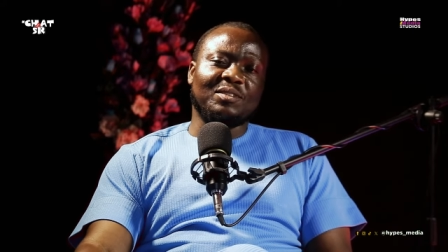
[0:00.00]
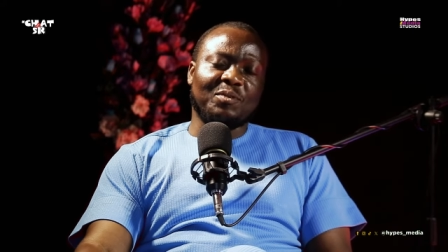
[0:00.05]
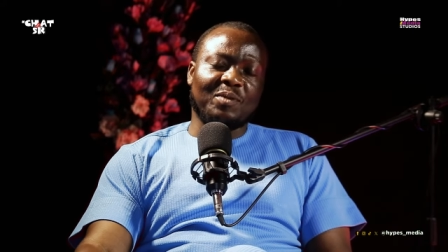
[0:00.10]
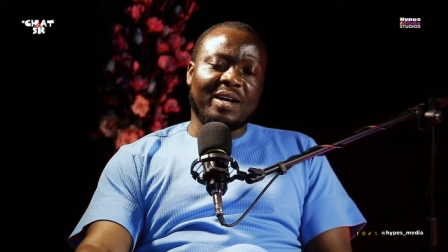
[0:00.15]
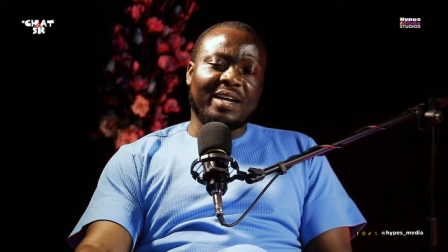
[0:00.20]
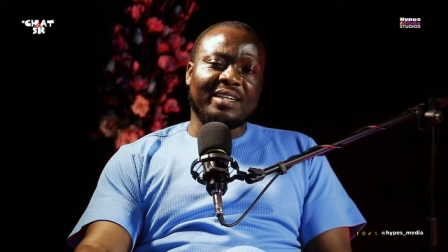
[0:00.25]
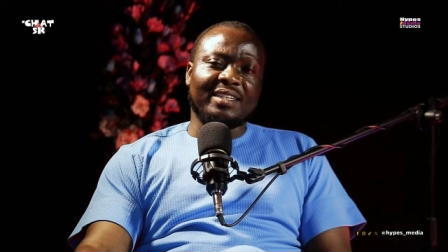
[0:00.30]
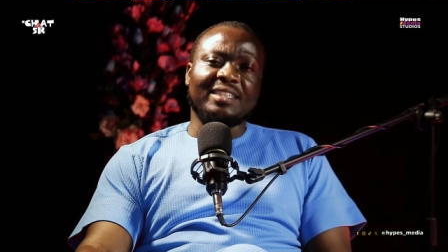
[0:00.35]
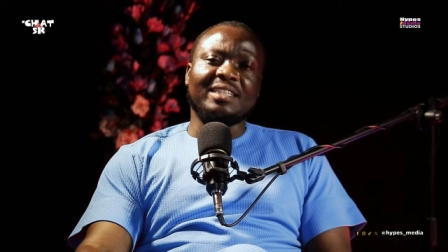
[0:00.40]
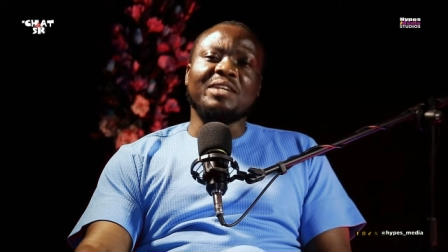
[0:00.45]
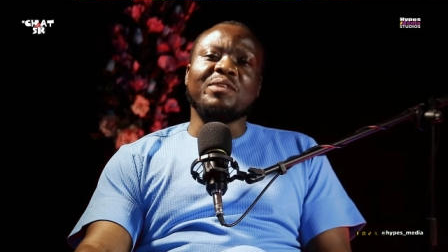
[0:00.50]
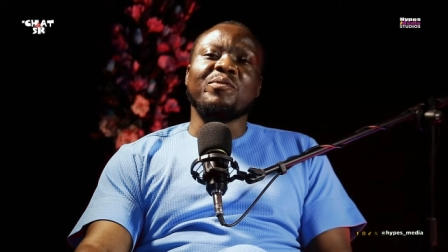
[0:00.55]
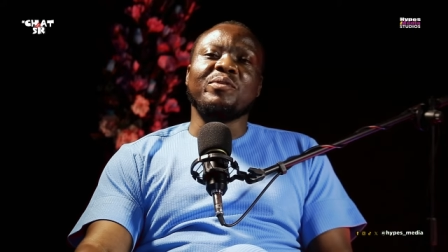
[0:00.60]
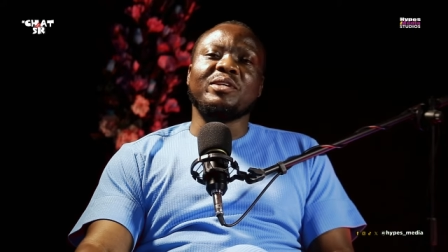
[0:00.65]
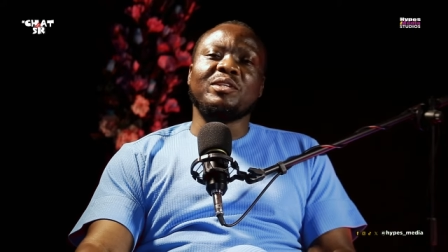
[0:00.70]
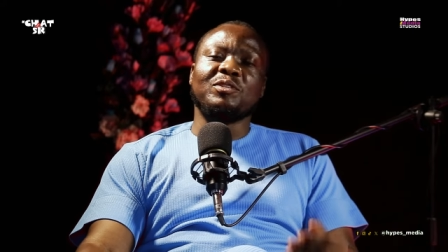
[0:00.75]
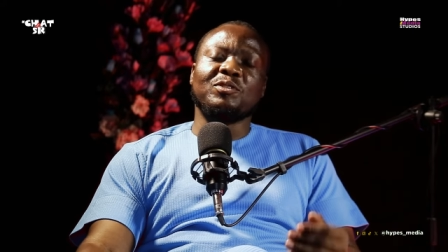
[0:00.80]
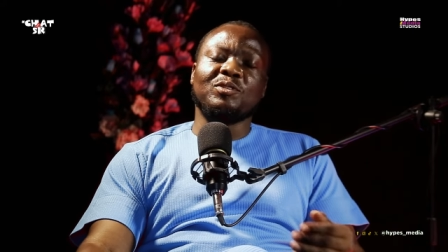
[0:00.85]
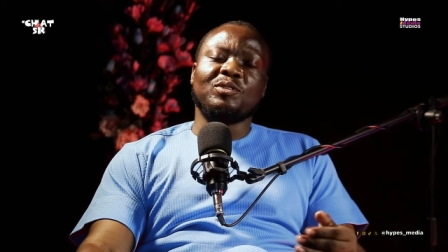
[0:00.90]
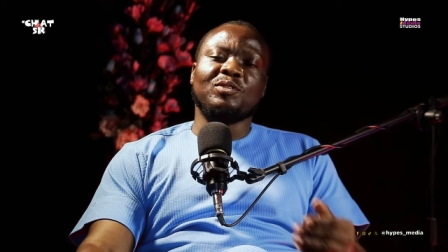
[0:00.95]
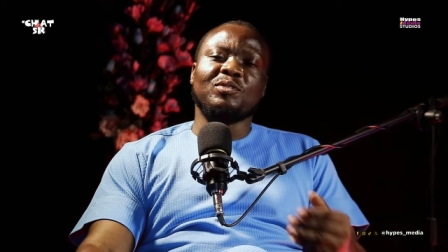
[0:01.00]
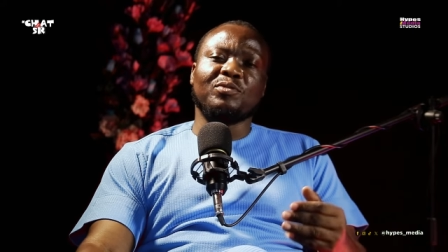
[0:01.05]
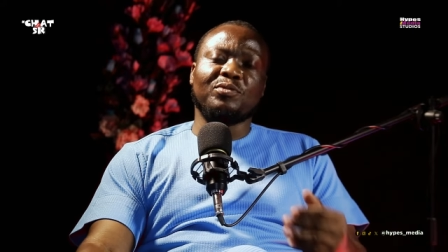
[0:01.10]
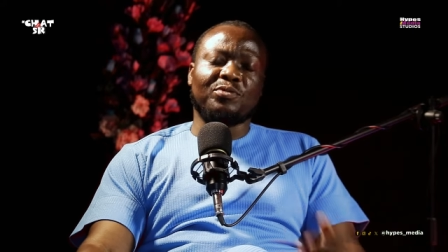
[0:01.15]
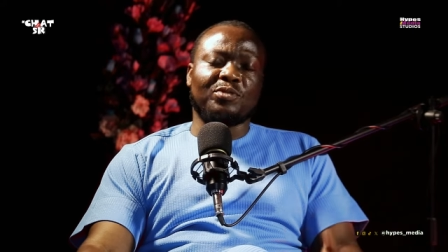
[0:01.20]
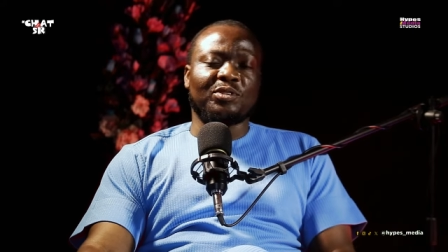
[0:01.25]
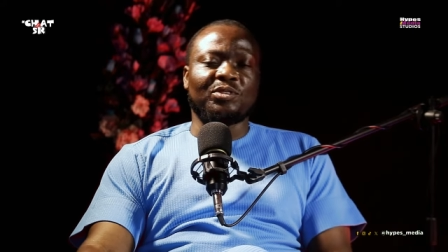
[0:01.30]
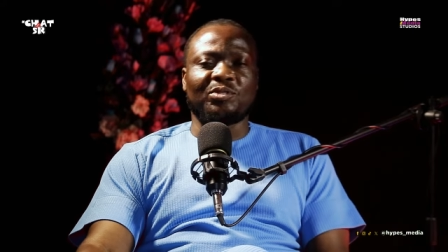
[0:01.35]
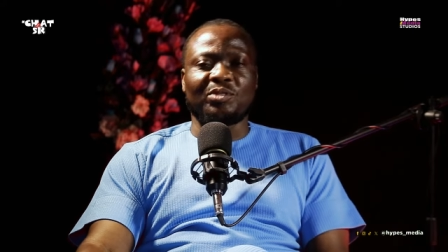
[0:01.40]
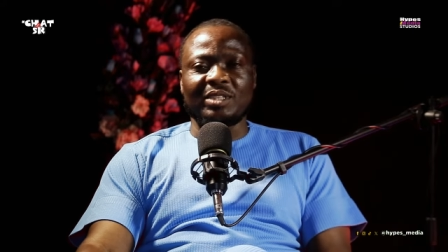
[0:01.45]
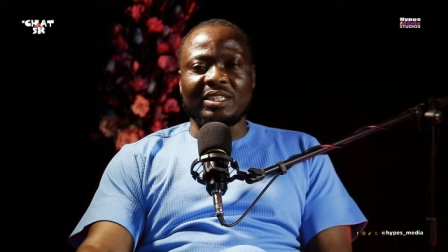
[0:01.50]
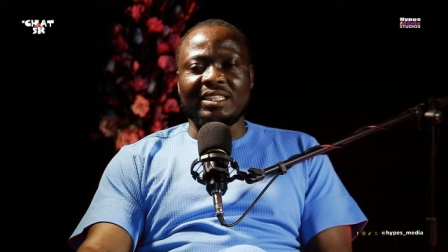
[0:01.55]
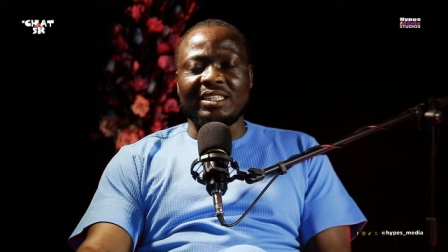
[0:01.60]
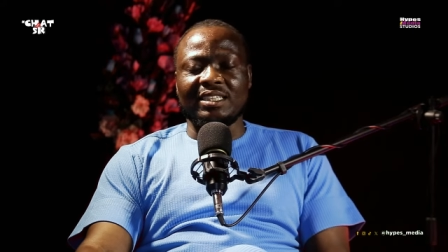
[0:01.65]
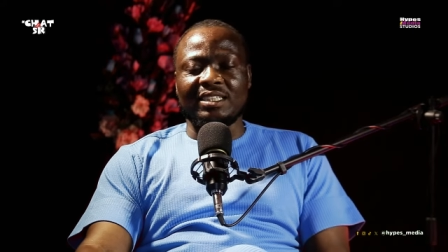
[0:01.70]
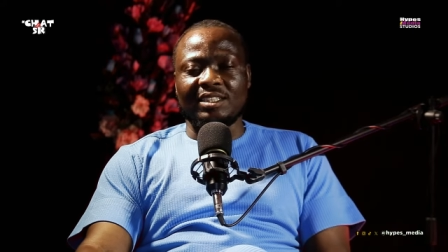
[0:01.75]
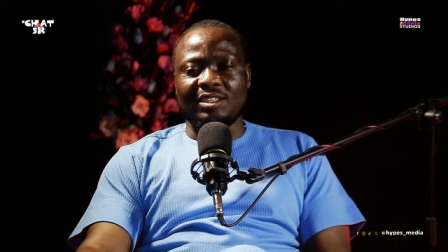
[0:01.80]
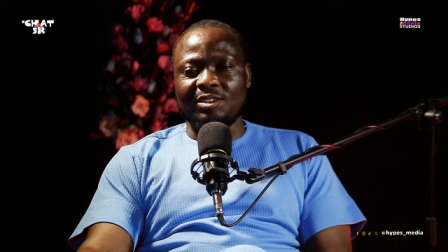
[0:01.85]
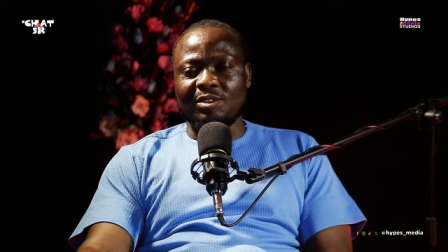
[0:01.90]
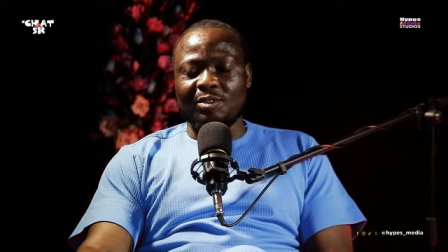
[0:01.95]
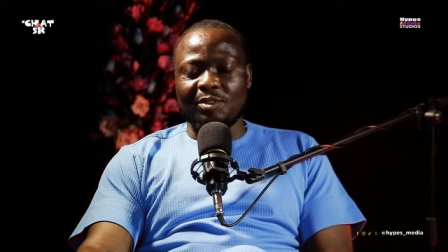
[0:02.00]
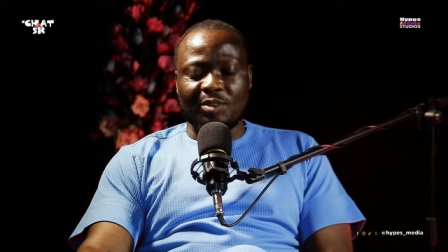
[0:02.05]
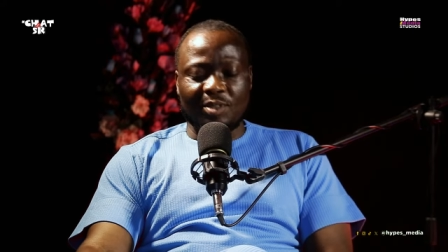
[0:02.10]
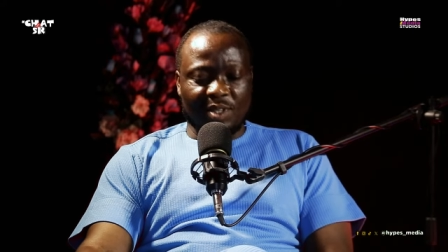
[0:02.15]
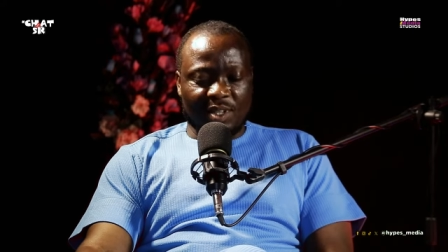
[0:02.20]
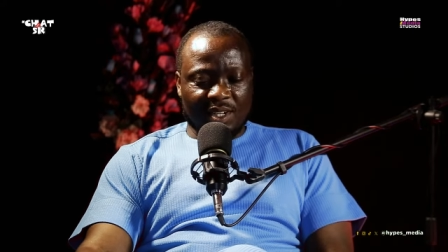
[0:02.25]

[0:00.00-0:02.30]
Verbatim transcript: Why mm-hmm. need reducing frustrations, you know?